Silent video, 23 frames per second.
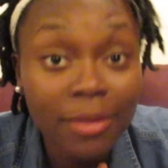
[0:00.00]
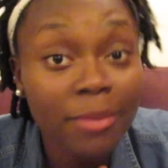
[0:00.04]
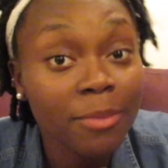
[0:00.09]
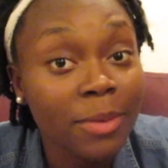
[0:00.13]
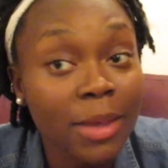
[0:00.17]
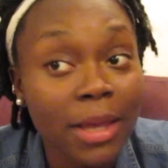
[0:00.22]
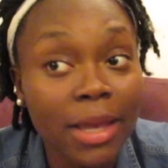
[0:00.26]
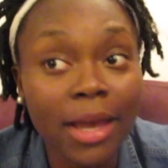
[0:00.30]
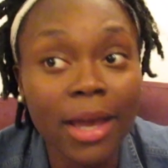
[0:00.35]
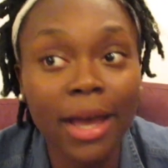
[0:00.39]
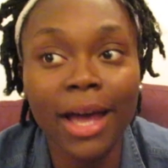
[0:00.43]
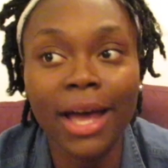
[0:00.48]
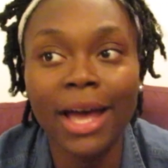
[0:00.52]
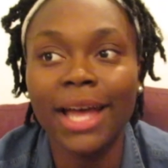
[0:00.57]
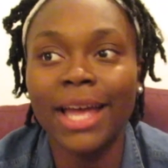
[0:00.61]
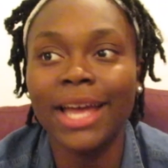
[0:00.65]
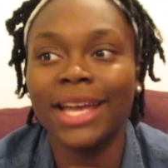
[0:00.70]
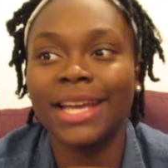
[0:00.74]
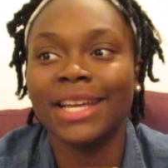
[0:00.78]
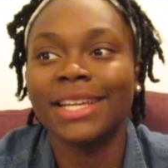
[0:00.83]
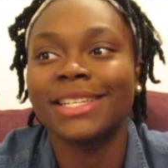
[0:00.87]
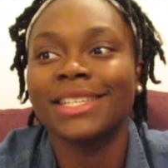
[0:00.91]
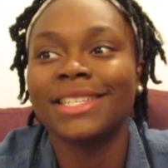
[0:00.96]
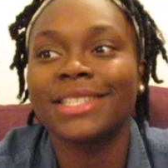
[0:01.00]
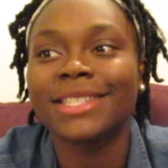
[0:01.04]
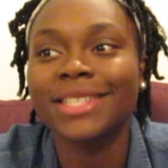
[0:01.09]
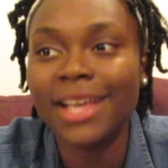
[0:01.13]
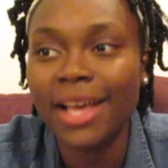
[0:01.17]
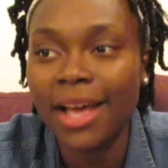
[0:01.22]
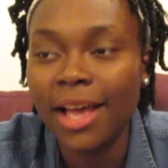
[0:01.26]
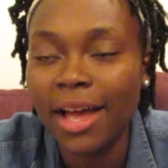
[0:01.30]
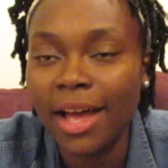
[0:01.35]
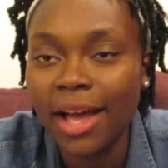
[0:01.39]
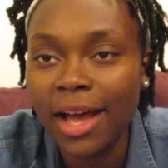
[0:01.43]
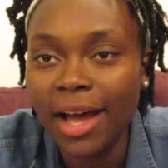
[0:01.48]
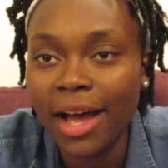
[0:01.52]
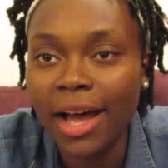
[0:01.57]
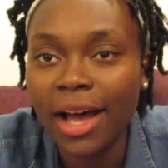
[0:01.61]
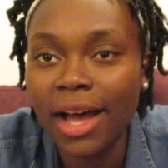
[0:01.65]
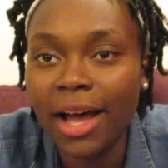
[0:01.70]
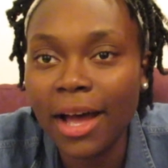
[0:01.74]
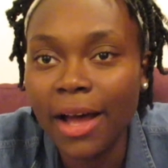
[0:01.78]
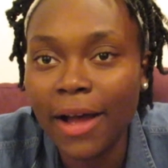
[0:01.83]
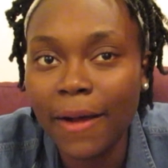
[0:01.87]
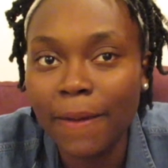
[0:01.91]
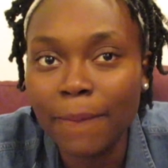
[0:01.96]
because
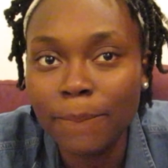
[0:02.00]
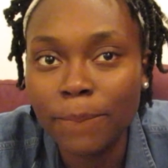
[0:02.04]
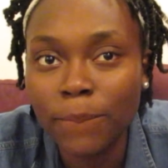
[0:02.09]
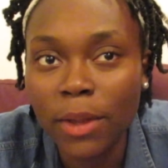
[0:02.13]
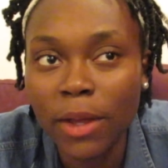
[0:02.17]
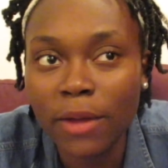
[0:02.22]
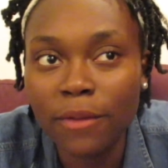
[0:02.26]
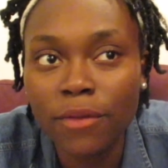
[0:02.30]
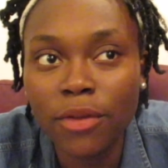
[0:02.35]
a